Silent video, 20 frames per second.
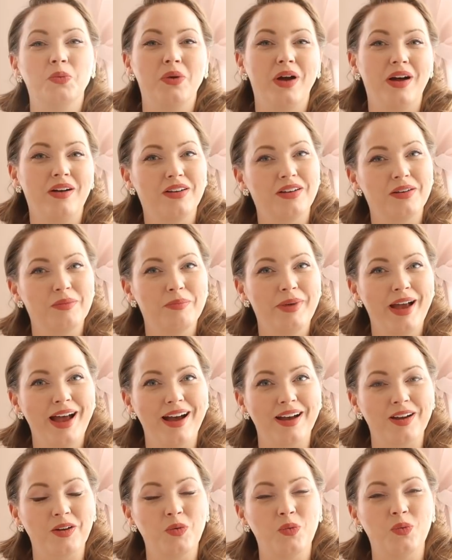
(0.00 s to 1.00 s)
Welcome
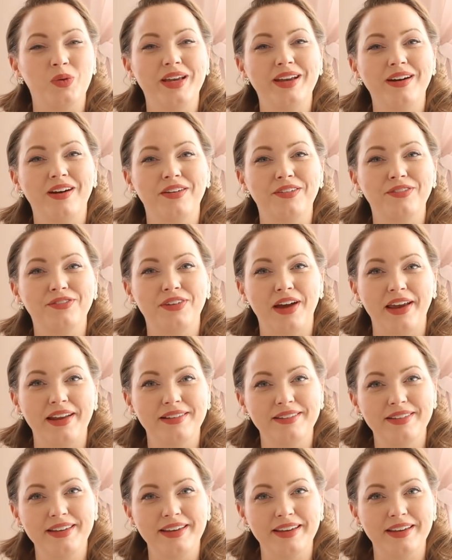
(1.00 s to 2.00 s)
back. We are
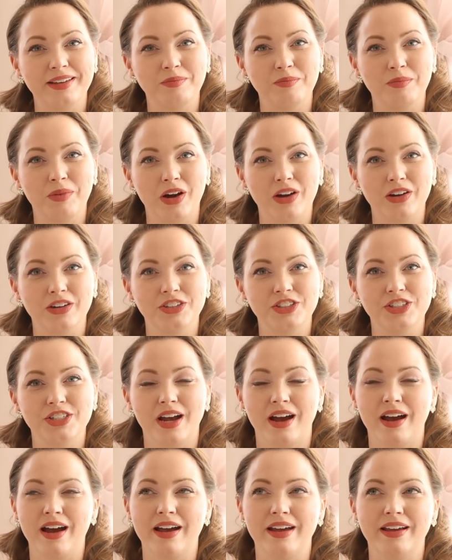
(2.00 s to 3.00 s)
finally in March.
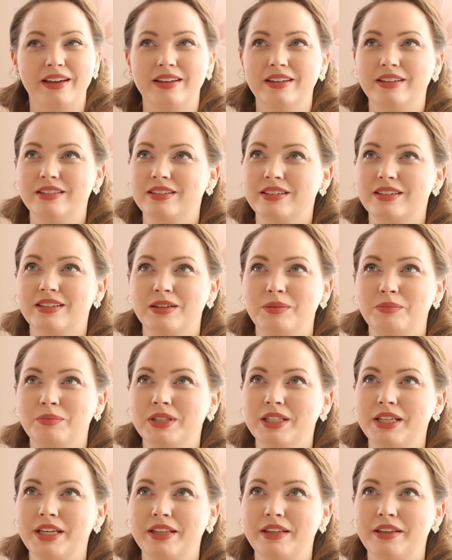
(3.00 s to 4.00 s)
I
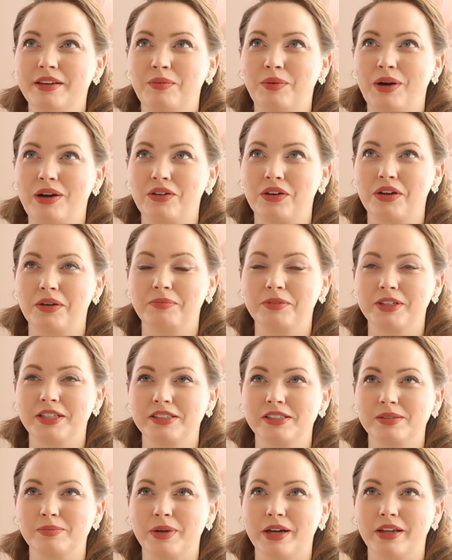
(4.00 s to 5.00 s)
completely welcome
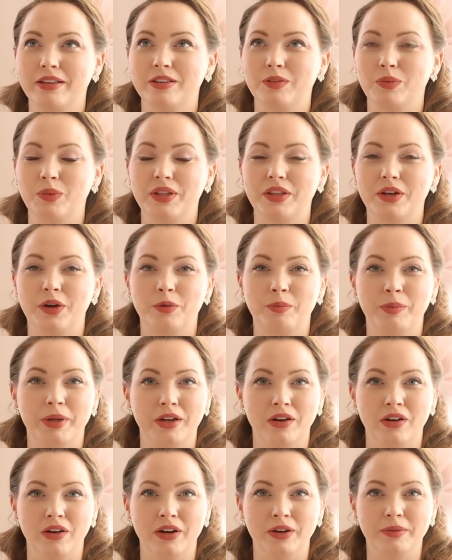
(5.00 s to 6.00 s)
this month with open
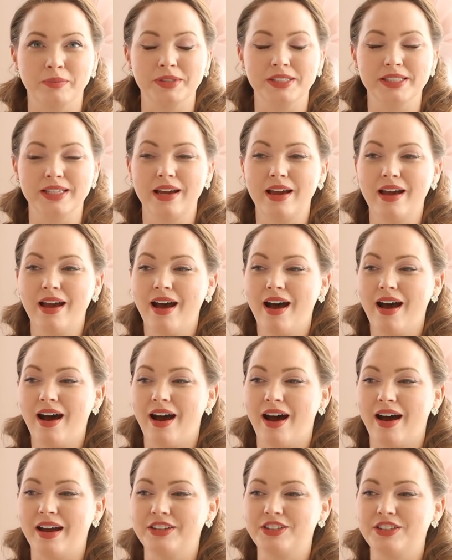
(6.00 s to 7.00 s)
arms.
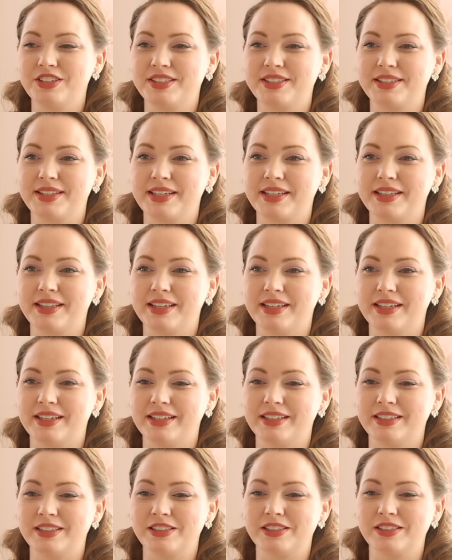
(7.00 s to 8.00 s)
I just think
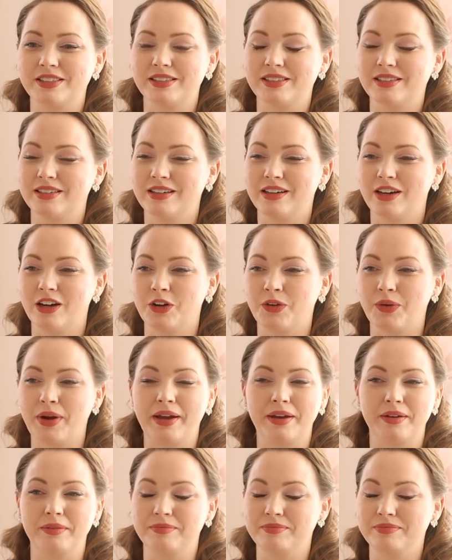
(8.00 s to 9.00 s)
that it's a
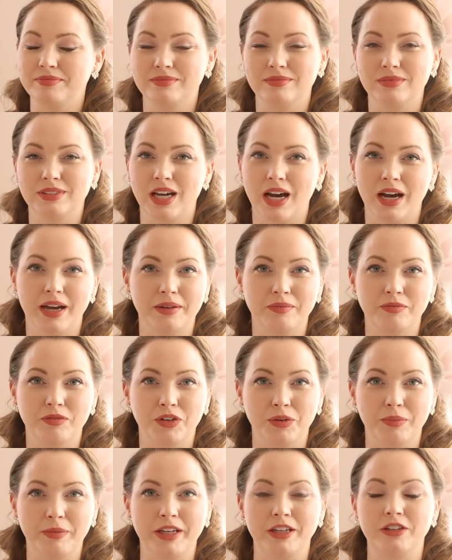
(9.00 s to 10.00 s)
great time
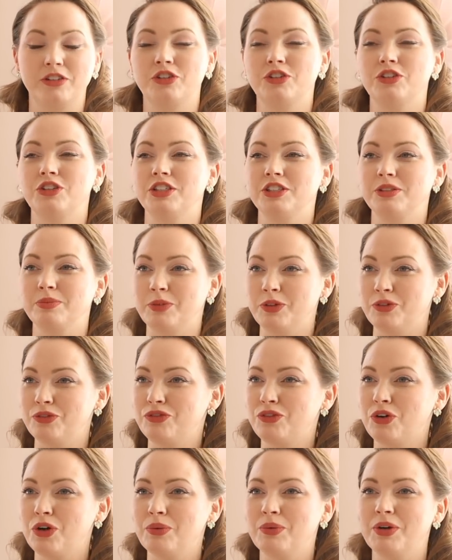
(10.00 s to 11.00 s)
for me to just move
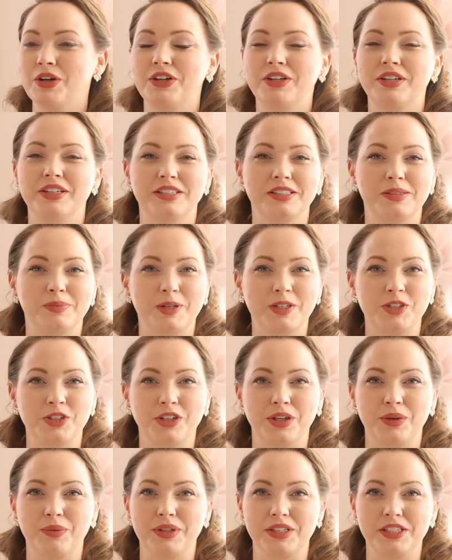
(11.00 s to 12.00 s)
forward,
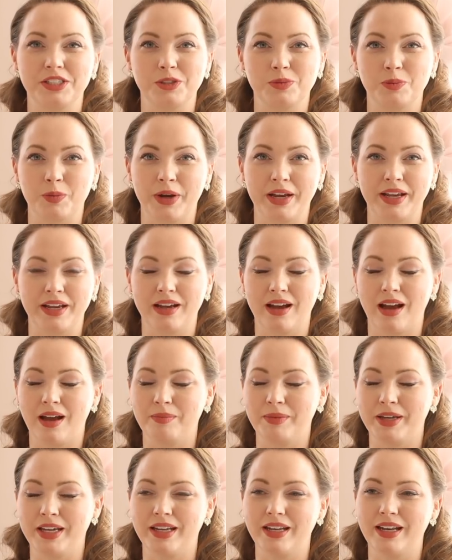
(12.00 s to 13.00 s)
especially with spring
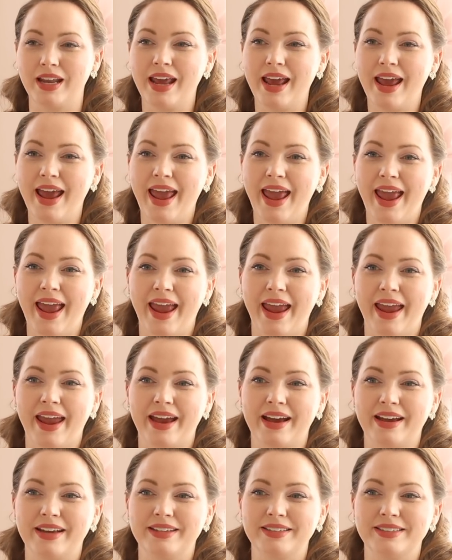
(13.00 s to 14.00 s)
coming.
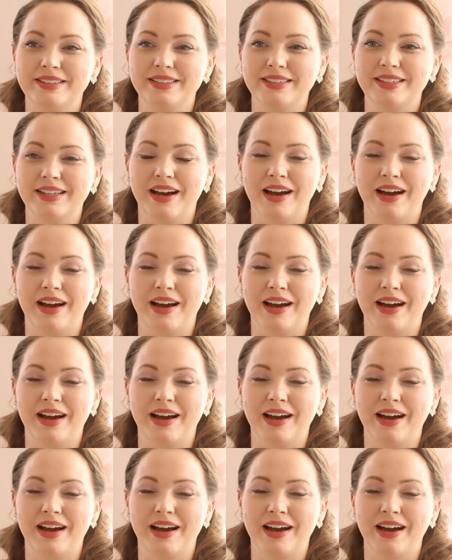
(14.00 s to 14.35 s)
And